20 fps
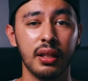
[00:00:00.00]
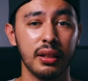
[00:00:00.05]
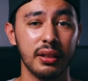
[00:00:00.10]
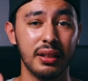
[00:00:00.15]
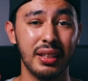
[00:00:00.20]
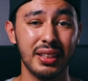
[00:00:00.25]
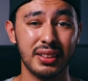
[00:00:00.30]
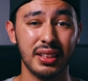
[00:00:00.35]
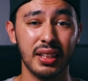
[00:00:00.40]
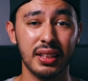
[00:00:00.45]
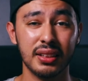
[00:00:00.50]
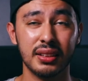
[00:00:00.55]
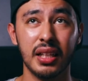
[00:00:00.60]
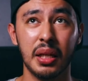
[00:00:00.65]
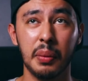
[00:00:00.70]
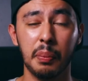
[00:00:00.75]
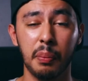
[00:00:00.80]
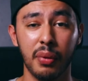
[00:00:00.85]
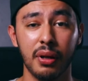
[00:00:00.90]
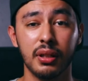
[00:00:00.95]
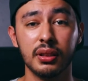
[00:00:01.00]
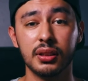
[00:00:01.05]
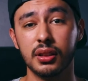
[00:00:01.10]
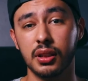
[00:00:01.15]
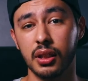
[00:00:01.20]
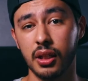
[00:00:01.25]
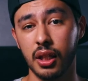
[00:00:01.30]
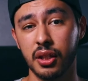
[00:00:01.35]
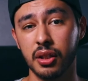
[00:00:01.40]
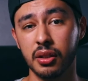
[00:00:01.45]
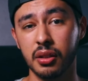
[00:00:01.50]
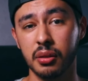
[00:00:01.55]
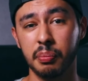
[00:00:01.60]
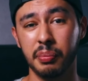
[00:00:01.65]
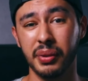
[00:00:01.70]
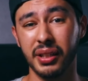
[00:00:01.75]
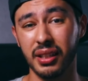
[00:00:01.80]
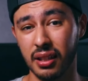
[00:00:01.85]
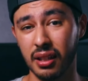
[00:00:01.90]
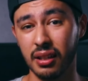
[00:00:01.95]
This is a must learn
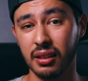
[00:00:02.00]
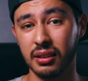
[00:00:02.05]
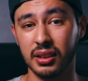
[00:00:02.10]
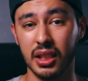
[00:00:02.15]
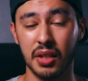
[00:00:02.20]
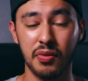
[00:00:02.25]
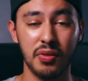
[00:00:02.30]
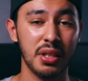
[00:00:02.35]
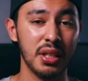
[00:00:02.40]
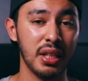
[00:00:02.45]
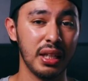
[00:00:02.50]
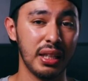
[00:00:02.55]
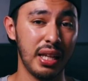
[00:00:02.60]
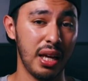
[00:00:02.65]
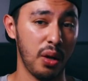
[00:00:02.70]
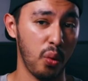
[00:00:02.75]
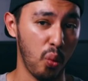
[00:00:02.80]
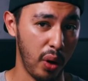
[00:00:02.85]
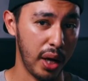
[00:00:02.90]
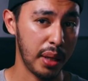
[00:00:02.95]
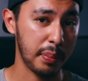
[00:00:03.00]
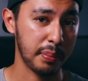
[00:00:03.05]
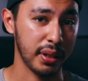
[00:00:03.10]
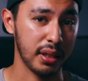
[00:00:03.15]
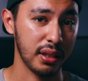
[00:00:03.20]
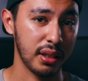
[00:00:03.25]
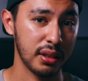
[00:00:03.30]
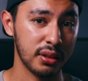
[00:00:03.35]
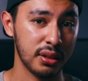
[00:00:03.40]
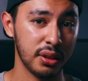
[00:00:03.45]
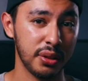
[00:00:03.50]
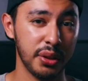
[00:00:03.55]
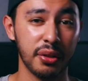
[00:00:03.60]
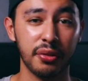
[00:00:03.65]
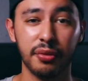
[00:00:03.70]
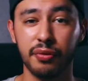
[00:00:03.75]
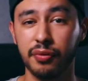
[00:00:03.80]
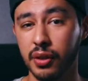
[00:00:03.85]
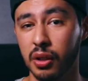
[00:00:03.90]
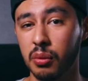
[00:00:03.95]
because if you neglect white balance, your
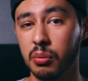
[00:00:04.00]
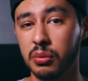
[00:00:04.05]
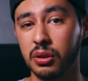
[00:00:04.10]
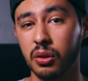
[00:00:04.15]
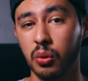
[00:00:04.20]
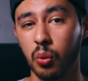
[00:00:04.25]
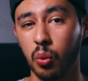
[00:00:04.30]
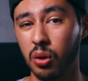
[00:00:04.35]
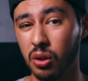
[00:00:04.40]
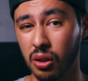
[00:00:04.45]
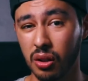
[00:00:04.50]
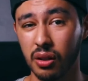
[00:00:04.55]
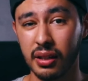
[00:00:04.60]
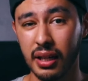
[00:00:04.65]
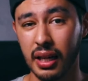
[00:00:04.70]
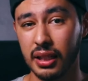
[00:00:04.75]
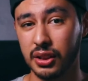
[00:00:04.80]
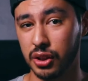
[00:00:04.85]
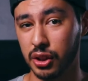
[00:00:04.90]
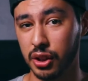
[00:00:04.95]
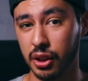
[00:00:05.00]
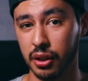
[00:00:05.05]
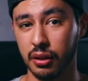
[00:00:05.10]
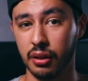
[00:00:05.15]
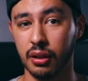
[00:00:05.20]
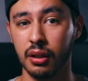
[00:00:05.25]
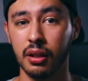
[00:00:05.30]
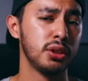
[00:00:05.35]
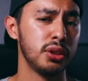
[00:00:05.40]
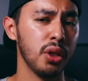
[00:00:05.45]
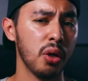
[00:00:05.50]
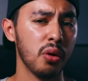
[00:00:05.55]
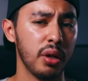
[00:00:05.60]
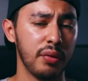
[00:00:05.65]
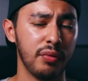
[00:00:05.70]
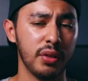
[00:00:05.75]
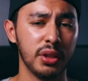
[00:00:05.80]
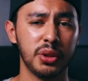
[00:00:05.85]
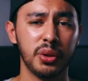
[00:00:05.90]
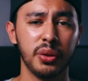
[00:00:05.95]
films won't look as good. So
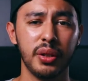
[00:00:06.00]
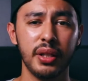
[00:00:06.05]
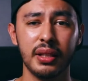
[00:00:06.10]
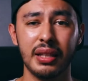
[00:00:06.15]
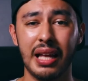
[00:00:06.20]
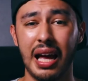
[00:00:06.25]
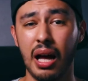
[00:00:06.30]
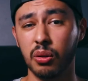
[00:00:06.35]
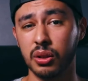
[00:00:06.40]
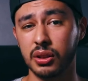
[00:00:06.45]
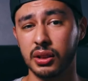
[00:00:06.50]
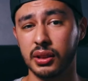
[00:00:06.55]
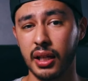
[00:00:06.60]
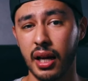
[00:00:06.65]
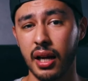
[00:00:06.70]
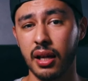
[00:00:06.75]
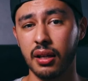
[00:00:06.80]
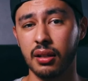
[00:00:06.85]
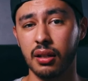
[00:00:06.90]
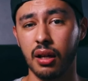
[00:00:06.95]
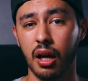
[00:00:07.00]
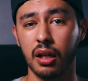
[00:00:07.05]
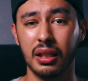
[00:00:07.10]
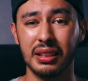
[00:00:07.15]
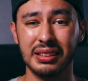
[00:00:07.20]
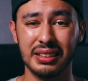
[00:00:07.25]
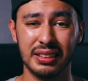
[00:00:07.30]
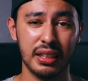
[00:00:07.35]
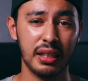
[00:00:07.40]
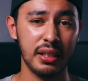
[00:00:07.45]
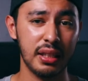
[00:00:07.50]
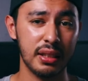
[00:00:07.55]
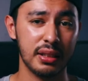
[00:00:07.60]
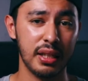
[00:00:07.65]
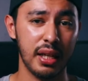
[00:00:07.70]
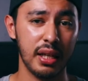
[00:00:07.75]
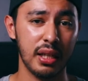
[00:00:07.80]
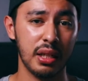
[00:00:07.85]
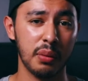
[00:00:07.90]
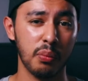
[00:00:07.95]
if you're shooting outside on a sunny
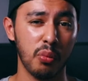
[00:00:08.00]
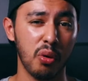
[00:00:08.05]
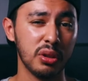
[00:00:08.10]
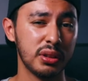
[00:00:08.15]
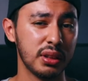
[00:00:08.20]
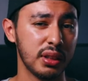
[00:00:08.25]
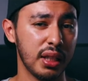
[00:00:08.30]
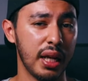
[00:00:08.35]
day, most